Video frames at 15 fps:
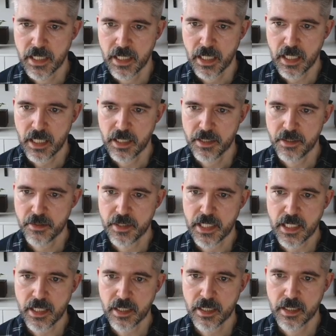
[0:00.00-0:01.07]

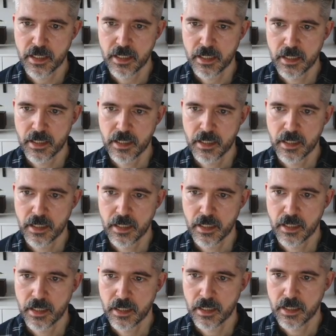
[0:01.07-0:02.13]
underneath
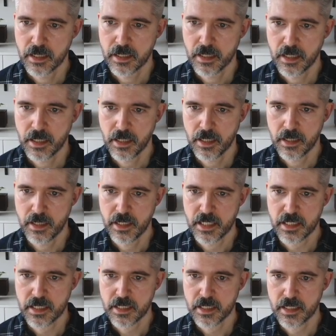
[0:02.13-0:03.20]

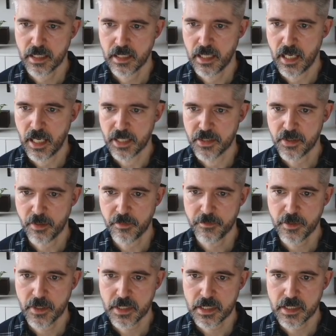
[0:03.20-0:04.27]
this line. So
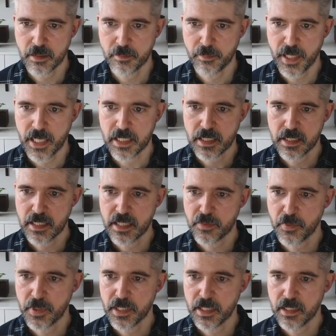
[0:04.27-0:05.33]
first paste
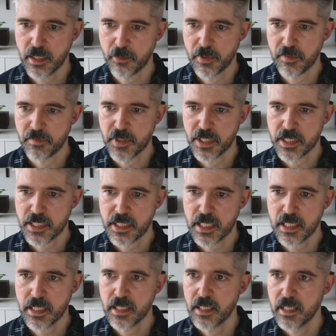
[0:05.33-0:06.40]
this one in that we've just
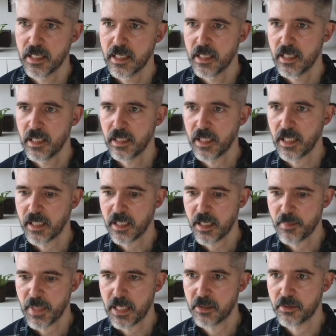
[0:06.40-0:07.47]
done. They
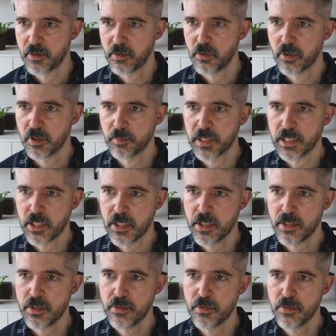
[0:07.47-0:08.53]
come out horribly
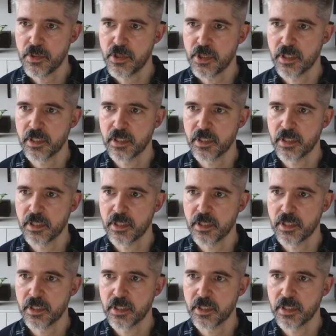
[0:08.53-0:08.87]
huge.